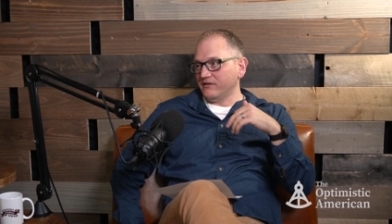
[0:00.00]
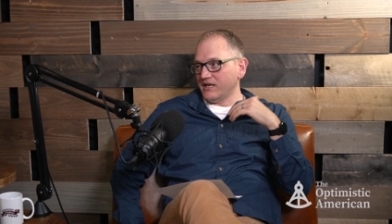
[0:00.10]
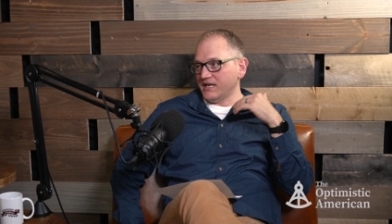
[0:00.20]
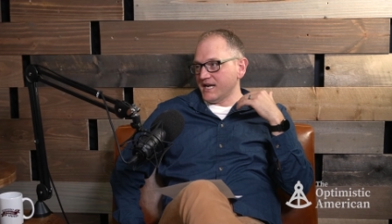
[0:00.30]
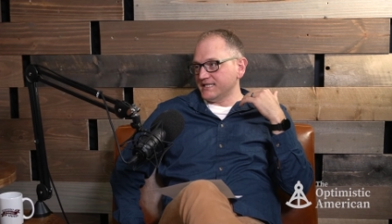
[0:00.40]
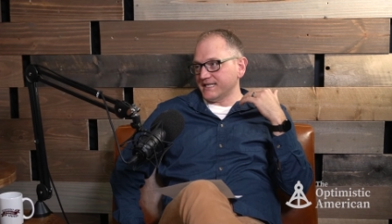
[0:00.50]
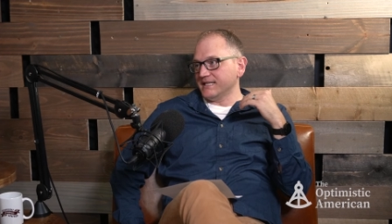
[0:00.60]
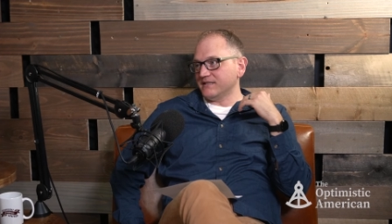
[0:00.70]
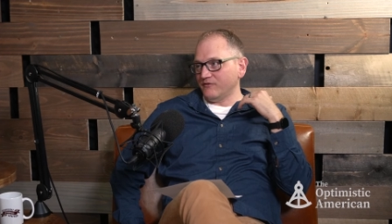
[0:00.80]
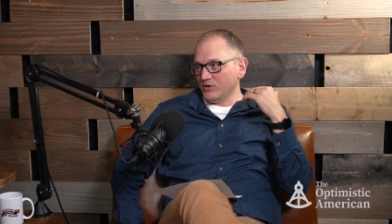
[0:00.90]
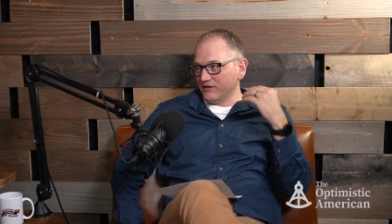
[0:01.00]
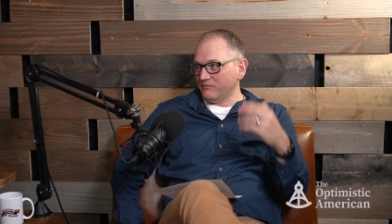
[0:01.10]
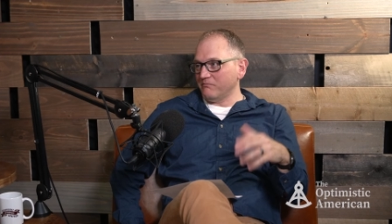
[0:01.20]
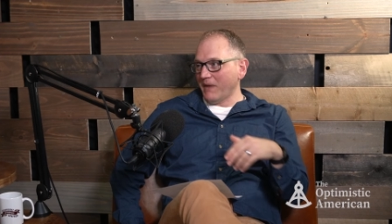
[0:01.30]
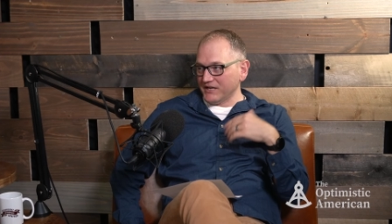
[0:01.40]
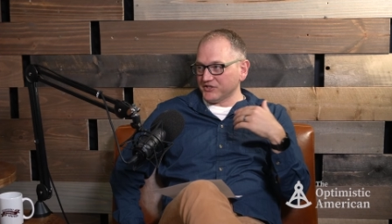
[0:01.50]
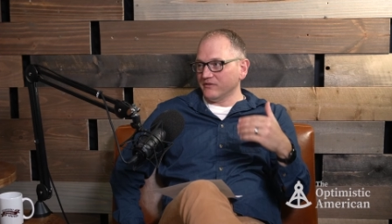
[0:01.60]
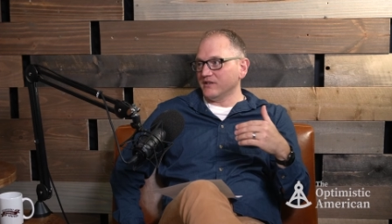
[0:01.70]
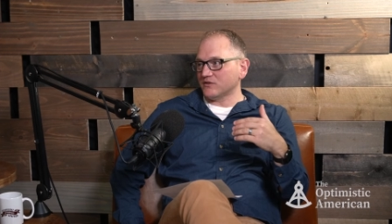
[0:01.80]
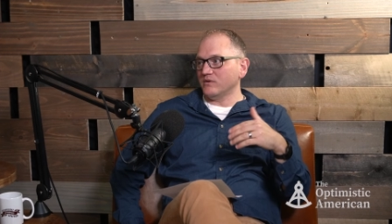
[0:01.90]
And he says if you can master
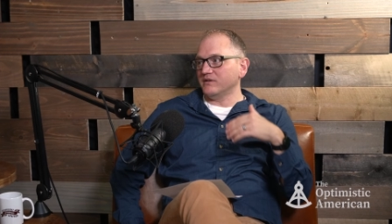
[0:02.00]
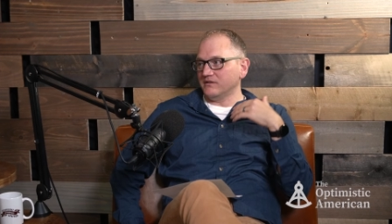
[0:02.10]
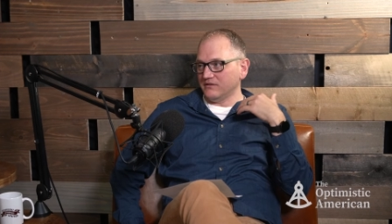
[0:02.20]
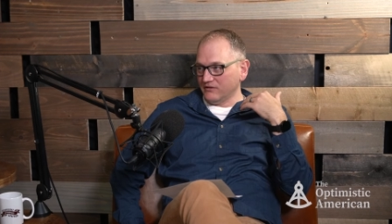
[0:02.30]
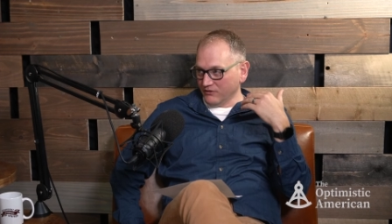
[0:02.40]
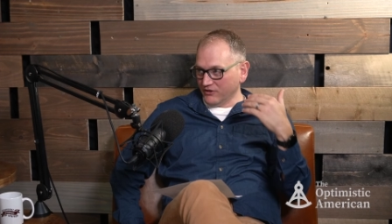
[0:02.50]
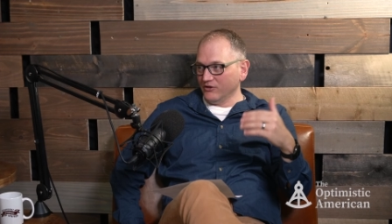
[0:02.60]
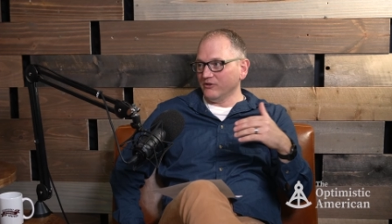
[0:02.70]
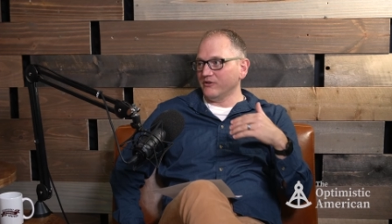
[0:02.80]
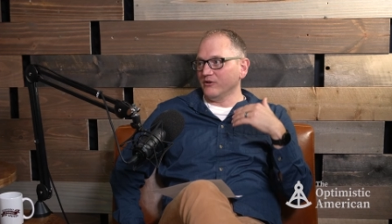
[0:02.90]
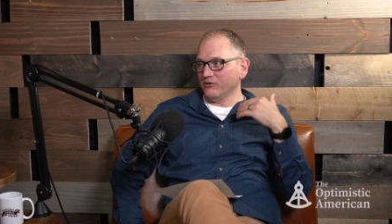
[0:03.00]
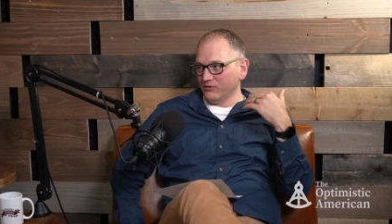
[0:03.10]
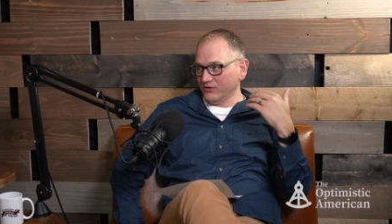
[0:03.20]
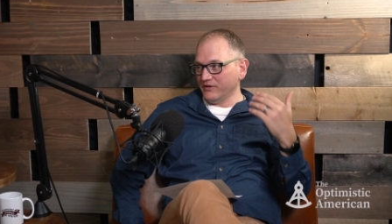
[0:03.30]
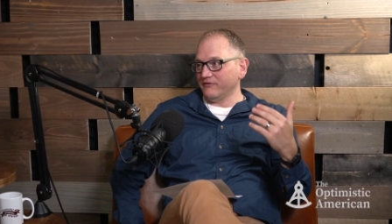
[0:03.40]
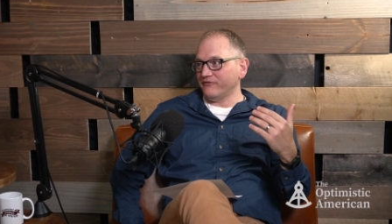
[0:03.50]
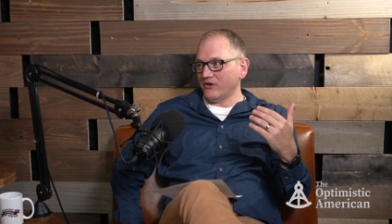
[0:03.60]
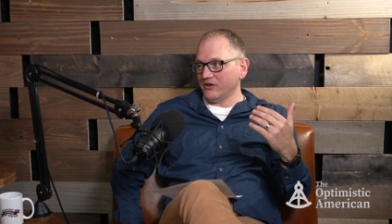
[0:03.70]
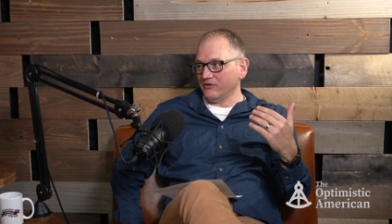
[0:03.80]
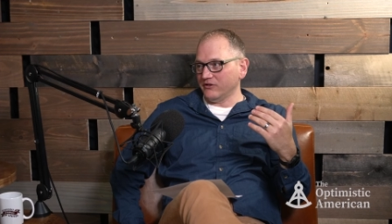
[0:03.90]
this one, you're you're you're really
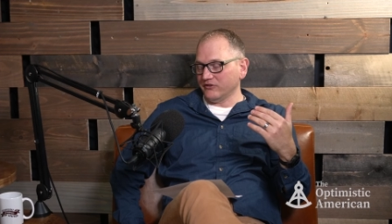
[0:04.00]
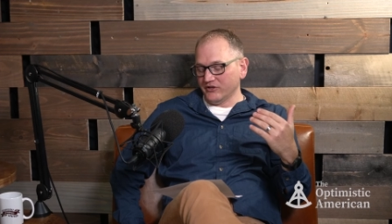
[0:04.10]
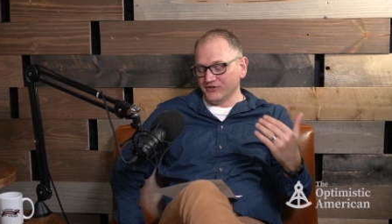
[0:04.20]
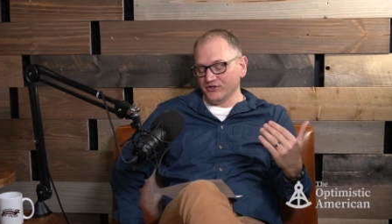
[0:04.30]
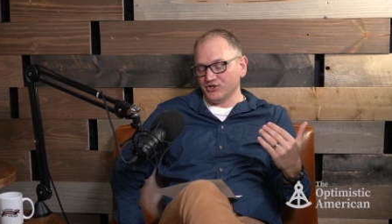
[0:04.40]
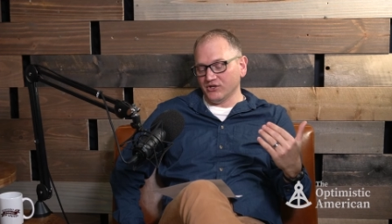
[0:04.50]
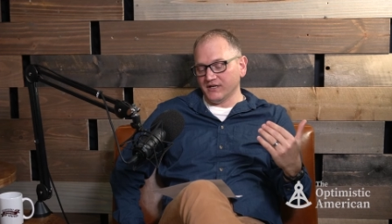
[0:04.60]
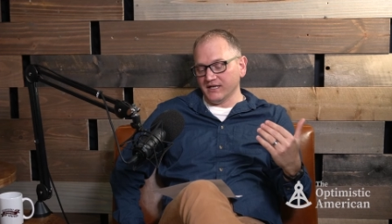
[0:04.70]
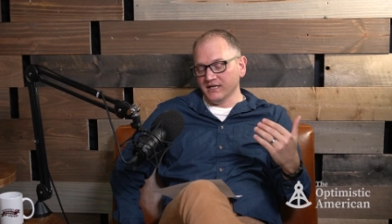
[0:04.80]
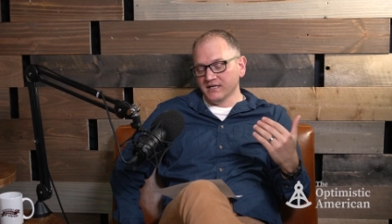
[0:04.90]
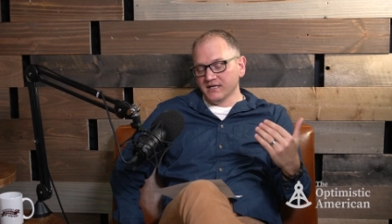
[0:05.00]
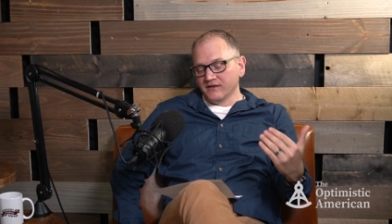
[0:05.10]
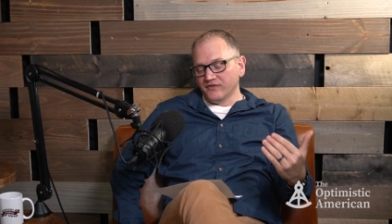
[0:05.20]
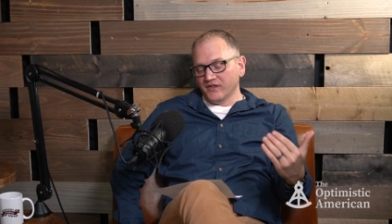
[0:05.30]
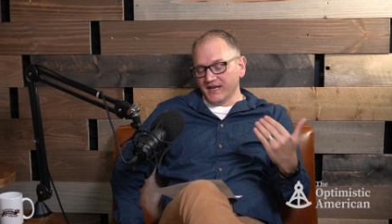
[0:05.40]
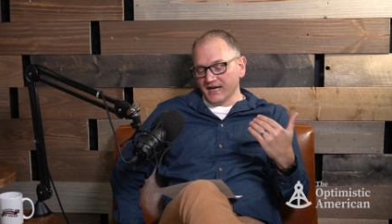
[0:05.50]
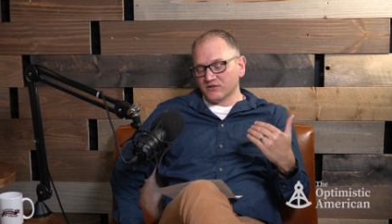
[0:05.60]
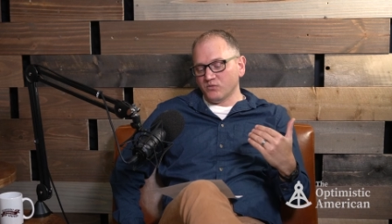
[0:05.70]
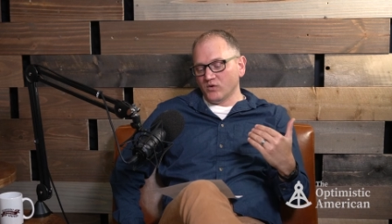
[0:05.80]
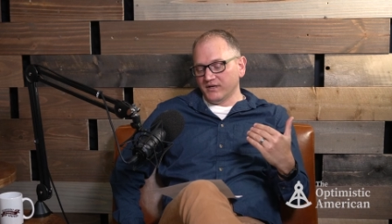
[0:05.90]
far on your journey. The next
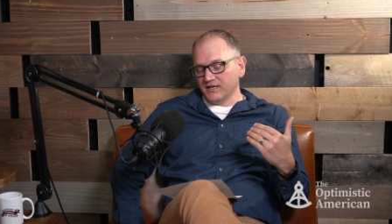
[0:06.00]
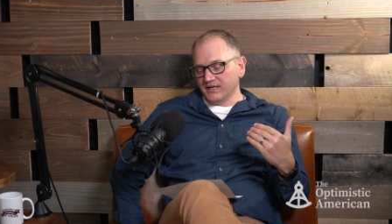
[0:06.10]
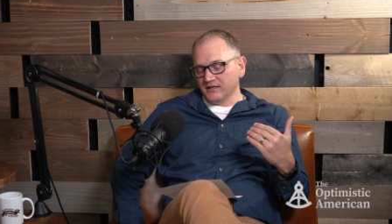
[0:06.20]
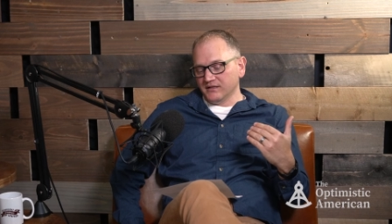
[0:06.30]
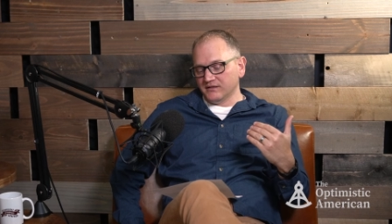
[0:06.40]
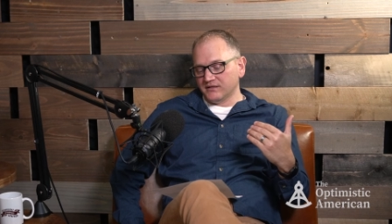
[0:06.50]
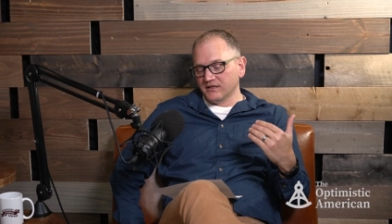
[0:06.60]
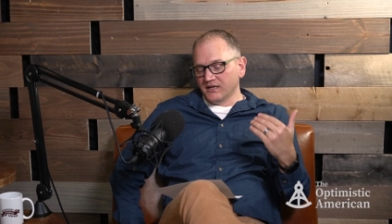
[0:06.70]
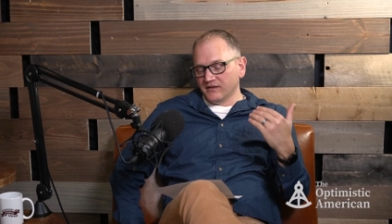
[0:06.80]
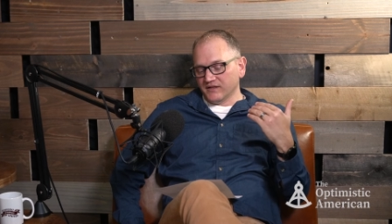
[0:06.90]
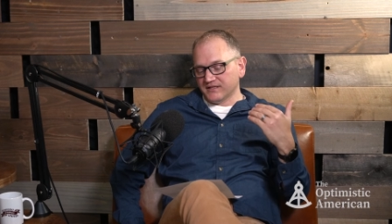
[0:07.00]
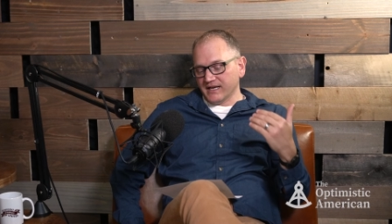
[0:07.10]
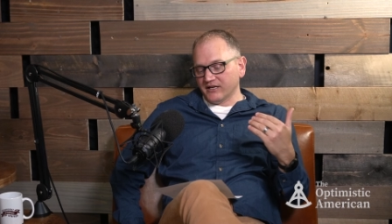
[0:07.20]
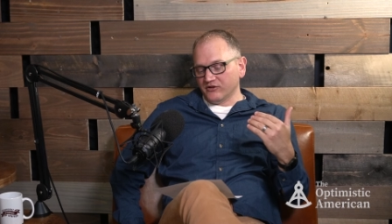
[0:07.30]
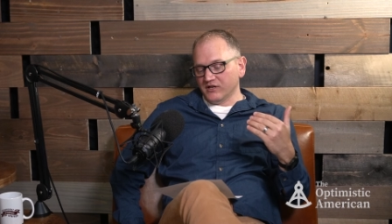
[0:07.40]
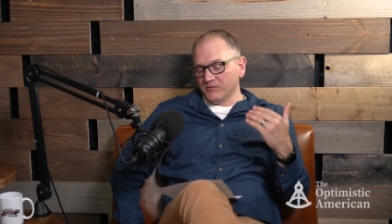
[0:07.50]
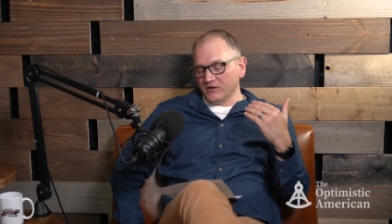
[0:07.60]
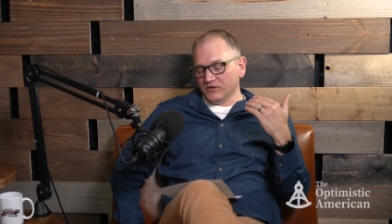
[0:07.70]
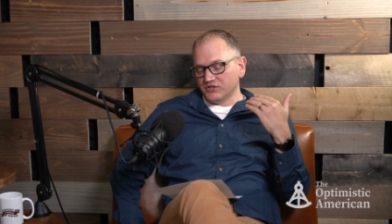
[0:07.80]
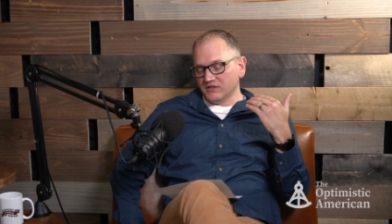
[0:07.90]
one is the second agreement,
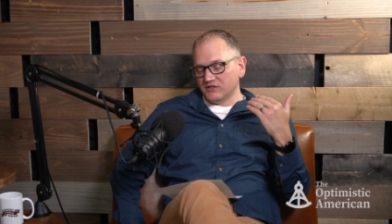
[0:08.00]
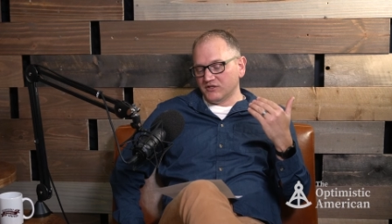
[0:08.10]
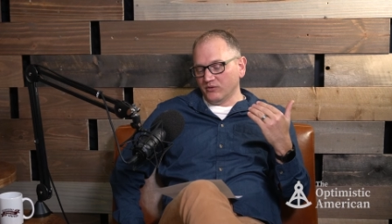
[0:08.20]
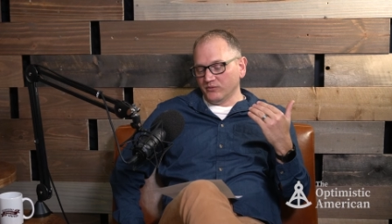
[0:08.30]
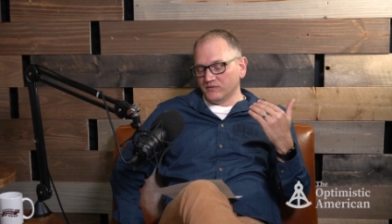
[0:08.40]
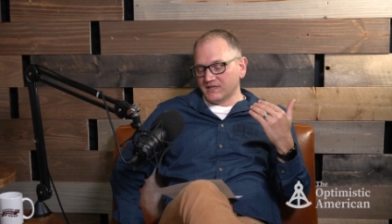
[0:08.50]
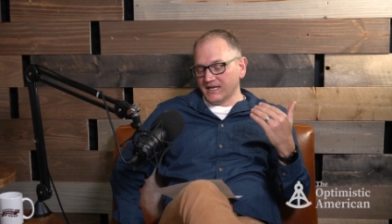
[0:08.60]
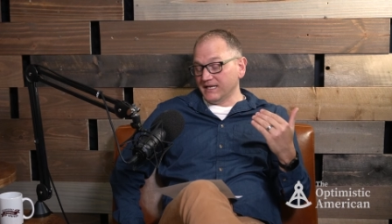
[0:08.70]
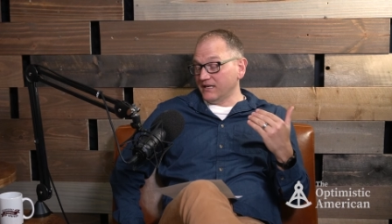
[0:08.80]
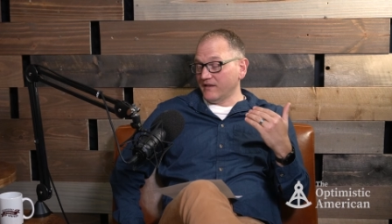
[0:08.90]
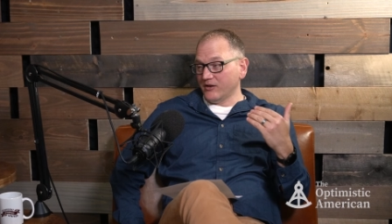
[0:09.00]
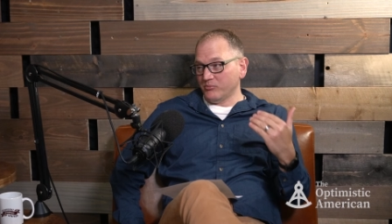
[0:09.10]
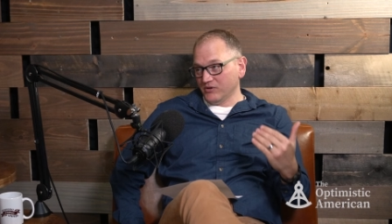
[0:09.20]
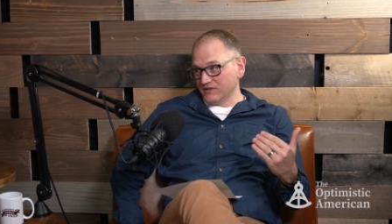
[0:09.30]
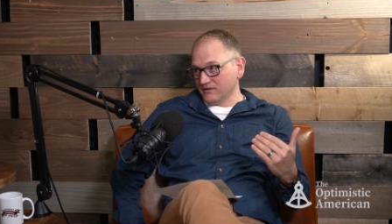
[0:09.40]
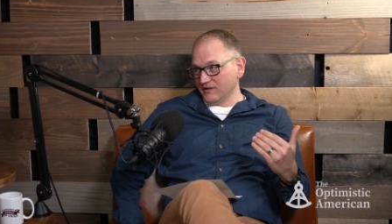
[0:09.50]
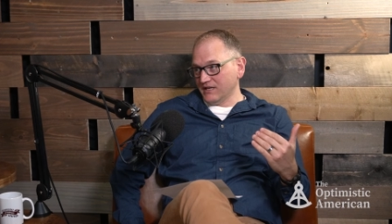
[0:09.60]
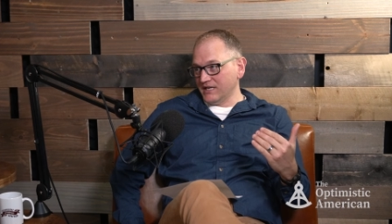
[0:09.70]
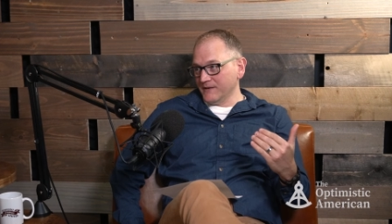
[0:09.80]
which is don't take anything personally.